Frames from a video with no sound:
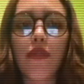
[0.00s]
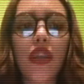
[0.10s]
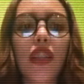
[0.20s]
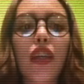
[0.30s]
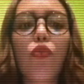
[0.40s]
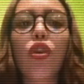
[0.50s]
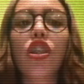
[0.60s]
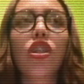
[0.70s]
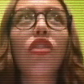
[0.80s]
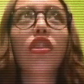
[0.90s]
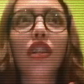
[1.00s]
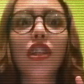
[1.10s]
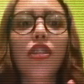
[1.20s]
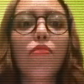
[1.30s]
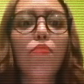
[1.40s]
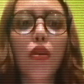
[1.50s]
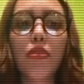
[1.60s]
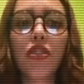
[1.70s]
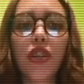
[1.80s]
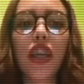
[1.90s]
field which integrates
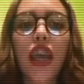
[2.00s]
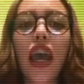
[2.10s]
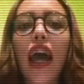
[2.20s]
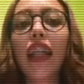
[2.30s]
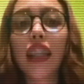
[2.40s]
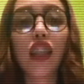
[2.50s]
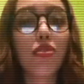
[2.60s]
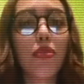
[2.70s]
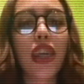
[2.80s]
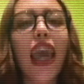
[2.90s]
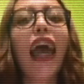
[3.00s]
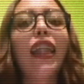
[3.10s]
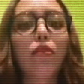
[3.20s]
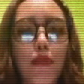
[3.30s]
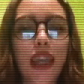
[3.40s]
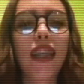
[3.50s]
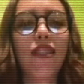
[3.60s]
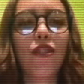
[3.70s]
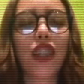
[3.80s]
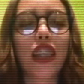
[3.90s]
puppetry, anatomy, and
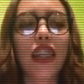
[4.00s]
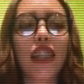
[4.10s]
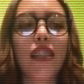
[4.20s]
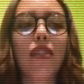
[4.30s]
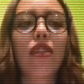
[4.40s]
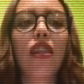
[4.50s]
mechatronics.